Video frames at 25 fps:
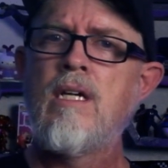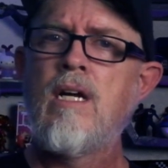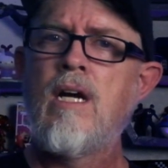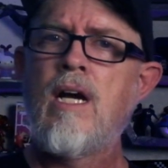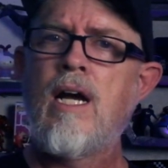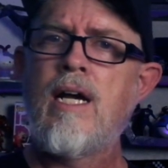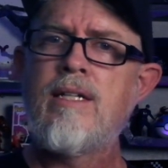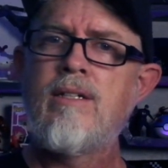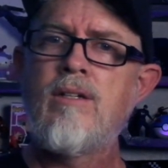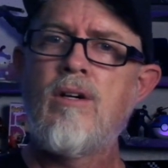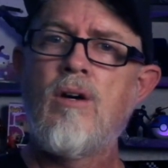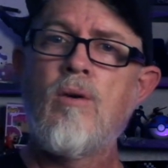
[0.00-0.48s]

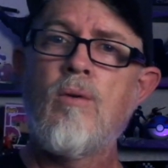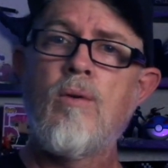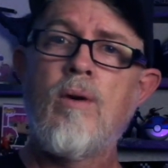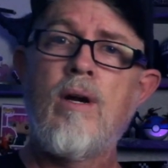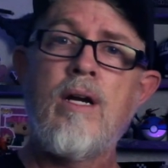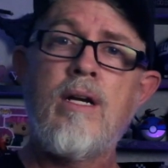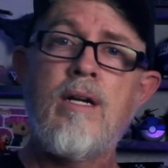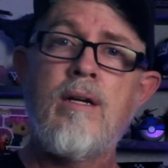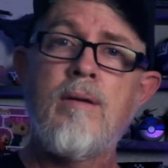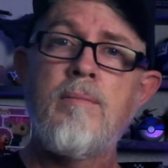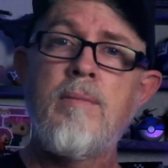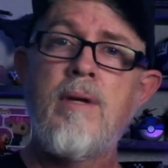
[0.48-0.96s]
I don't
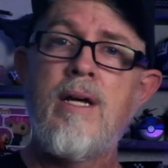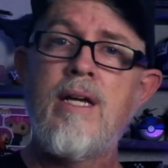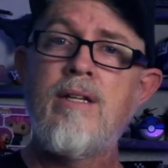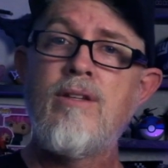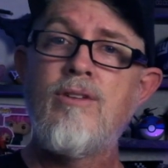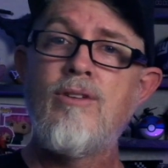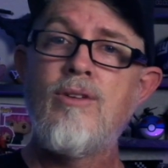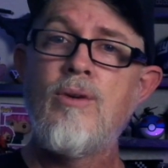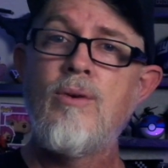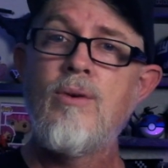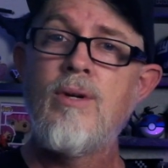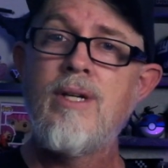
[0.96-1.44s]
recommend
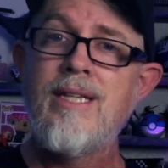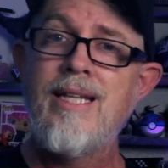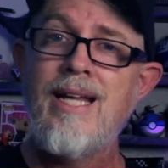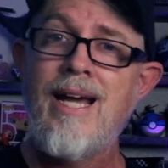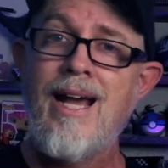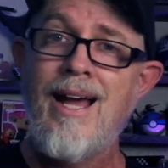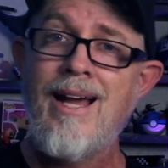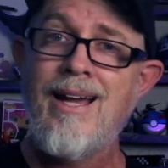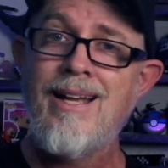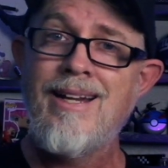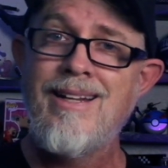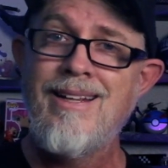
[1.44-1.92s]
doing
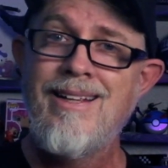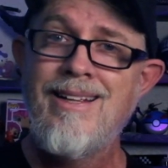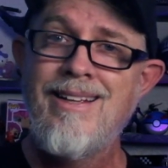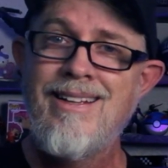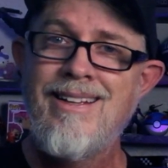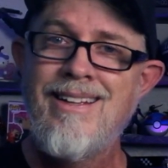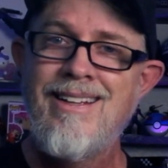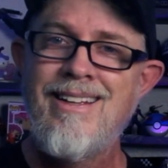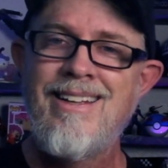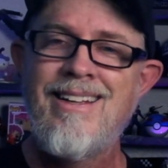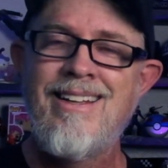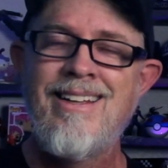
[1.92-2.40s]
that.
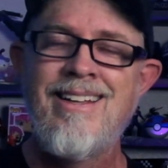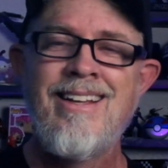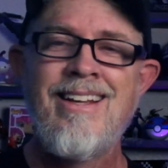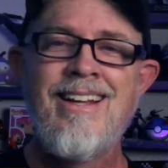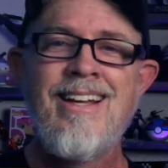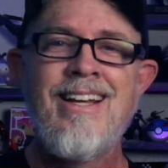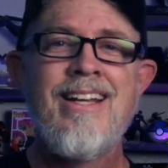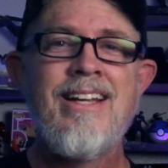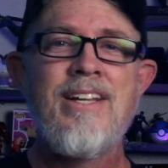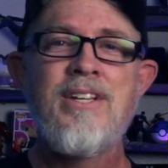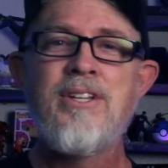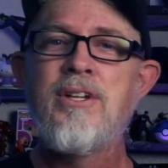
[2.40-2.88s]

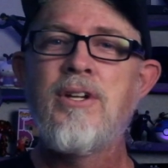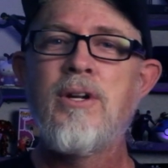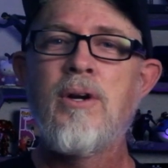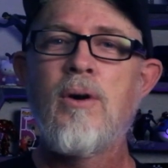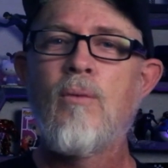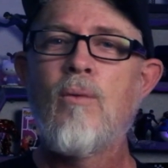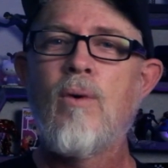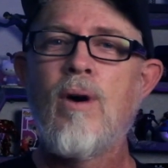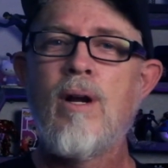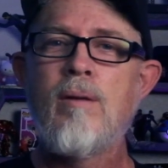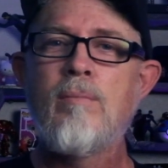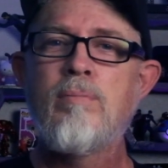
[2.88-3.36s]
You don't
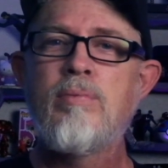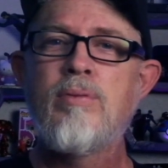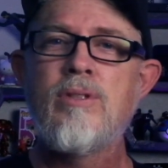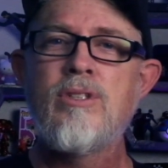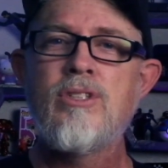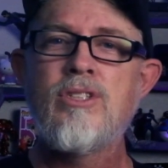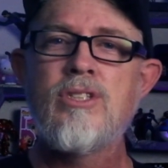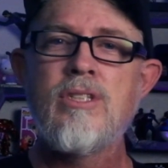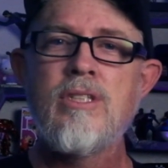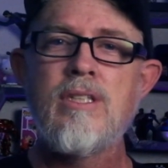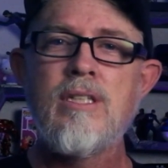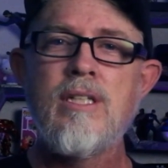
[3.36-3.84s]
want to
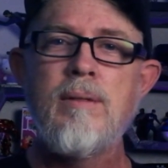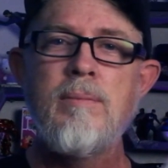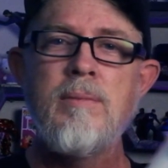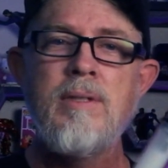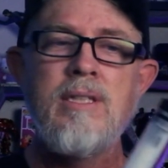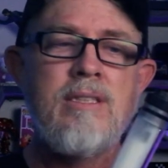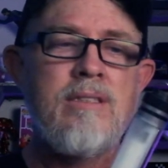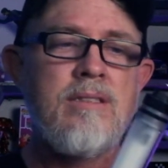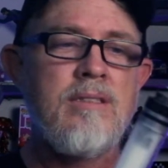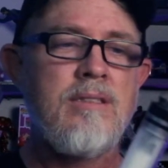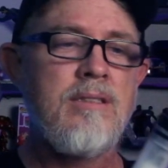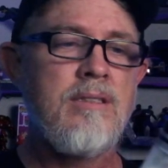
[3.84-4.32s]
push the
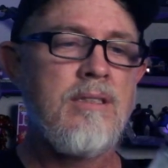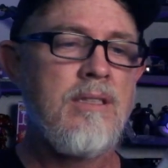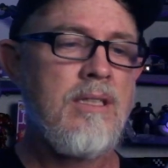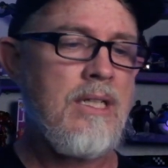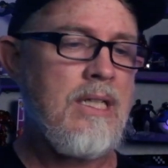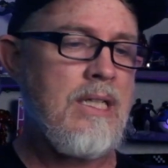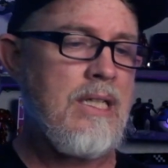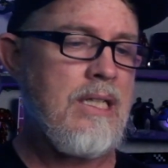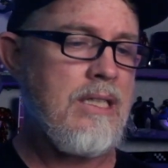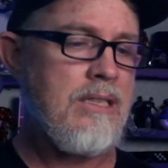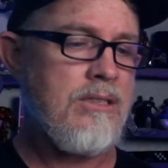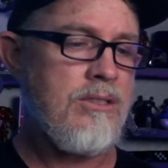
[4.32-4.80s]
limits,
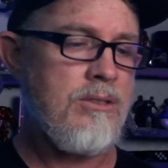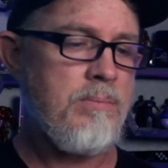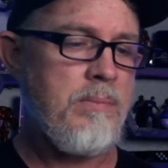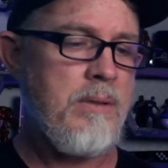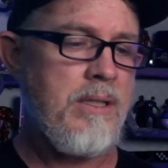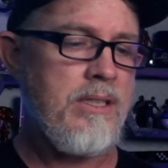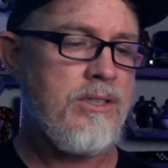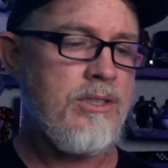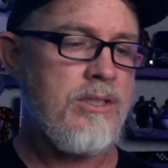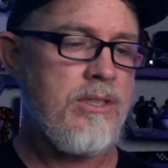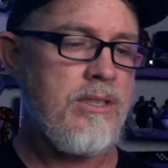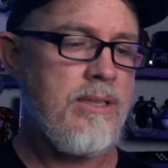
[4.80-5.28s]

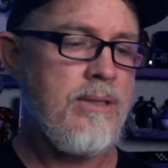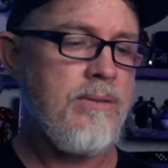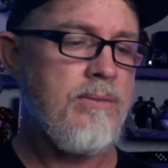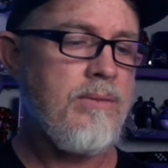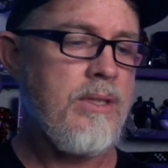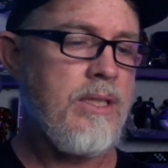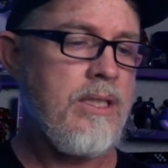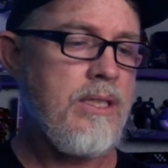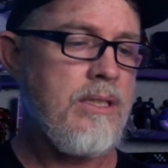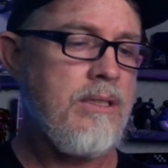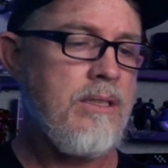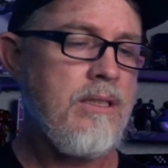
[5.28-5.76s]
especially
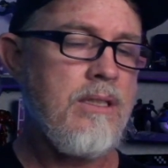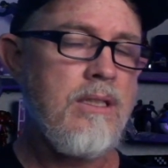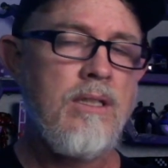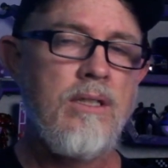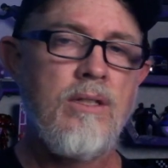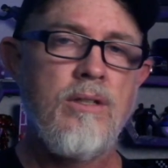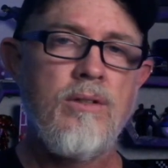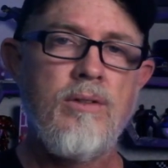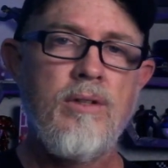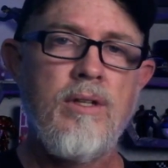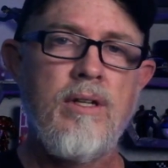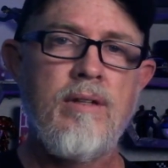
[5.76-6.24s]
when
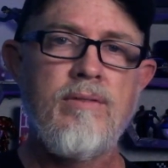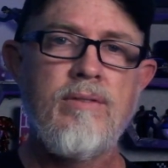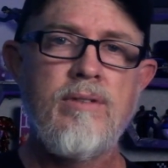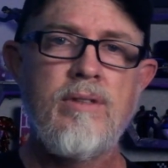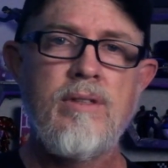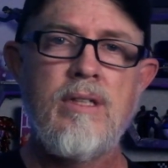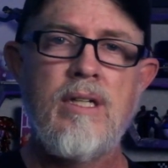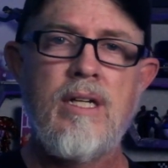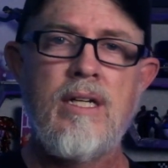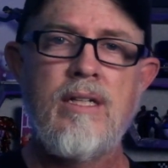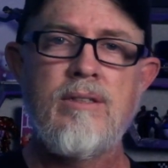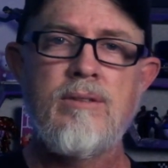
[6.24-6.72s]
you have a
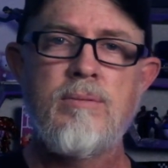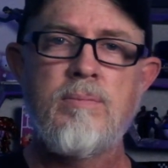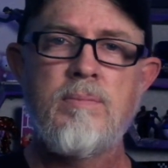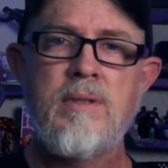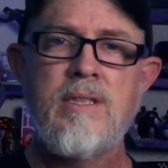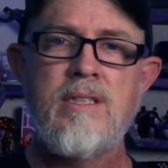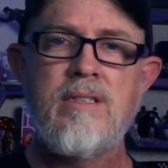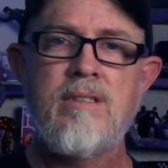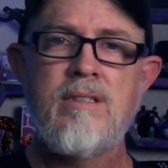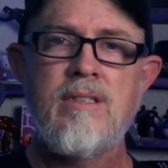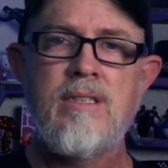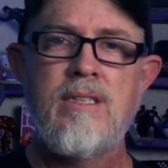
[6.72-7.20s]
nice
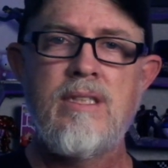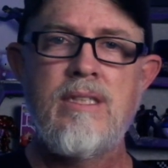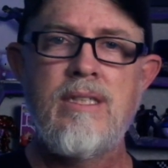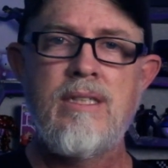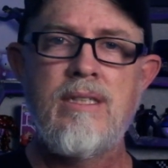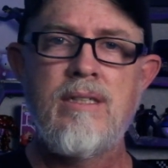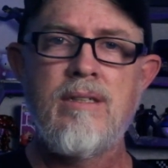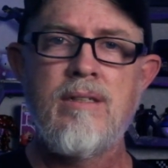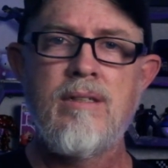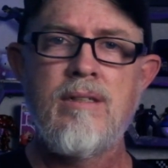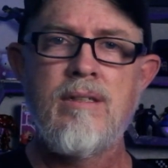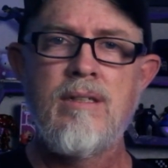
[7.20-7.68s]
piece of
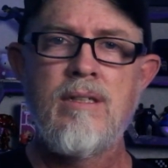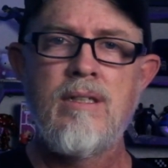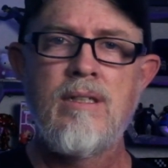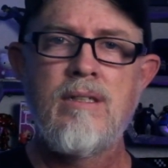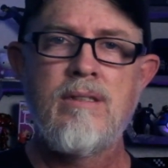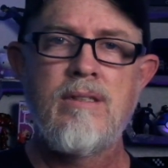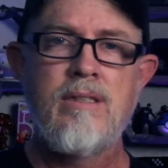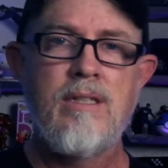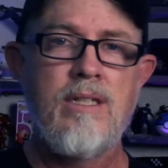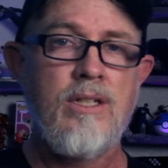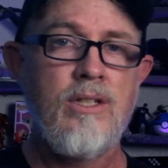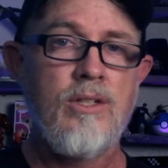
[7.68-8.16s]
gear
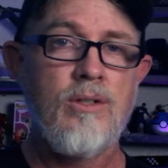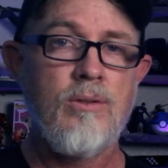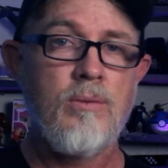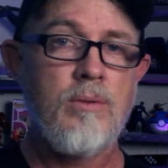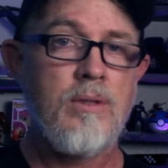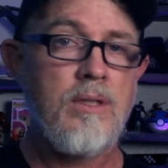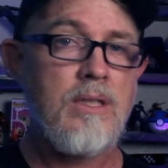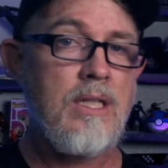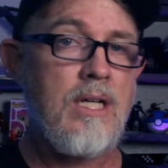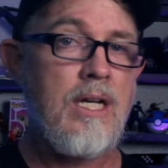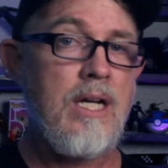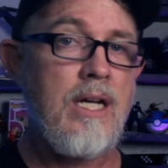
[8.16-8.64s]
that you're
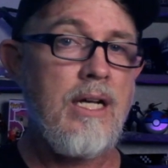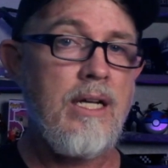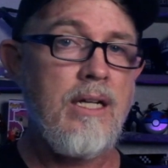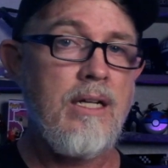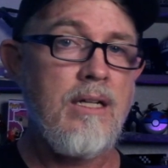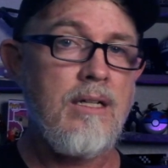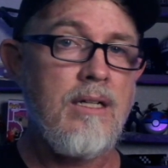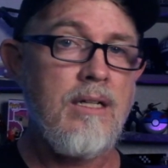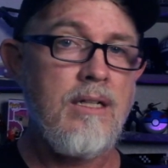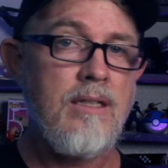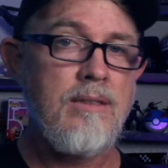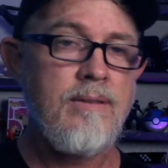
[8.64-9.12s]
relying
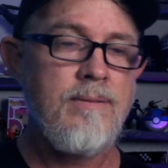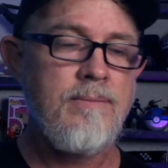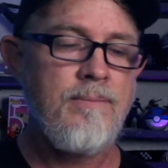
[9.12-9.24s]
on.